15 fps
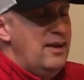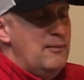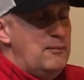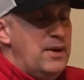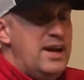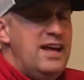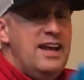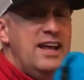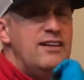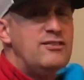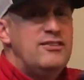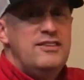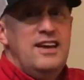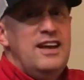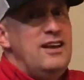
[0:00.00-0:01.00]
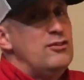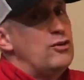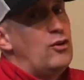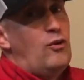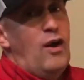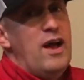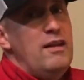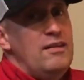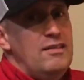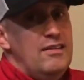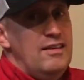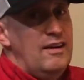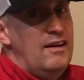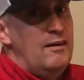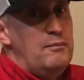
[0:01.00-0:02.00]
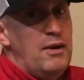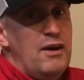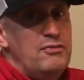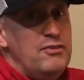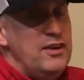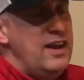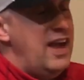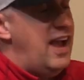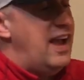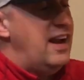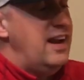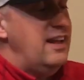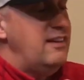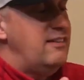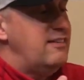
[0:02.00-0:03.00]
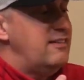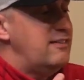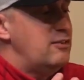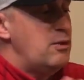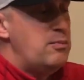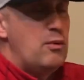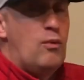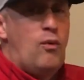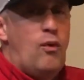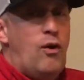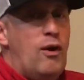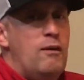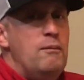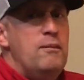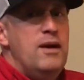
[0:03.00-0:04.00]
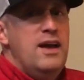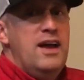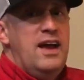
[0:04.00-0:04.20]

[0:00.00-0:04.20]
But it is a great puffy, and it's super warm,